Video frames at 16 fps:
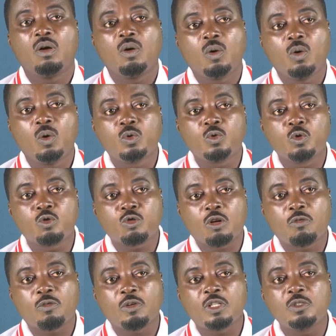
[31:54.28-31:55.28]

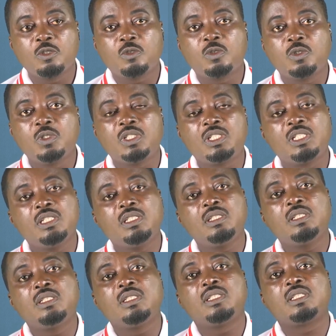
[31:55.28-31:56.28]
autotrophic nutrition
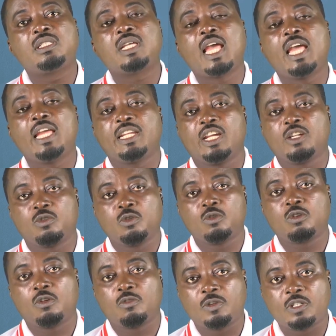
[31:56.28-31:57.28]
and
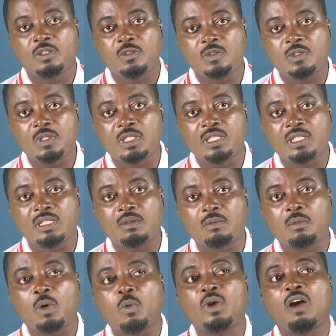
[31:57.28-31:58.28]
heterotrophic nutrition.
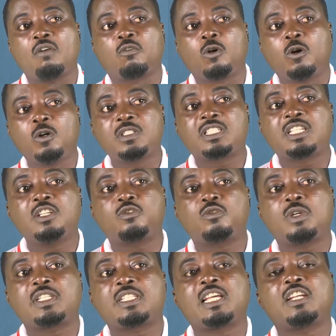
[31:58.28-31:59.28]
But we have
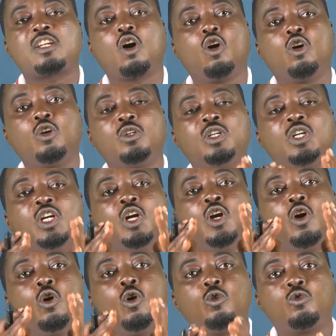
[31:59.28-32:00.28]
concentrated on
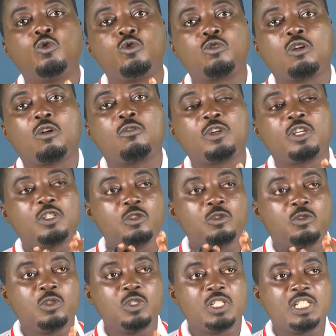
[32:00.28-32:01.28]
autotrophic
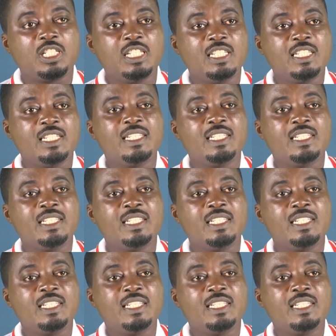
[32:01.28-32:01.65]
nutrition,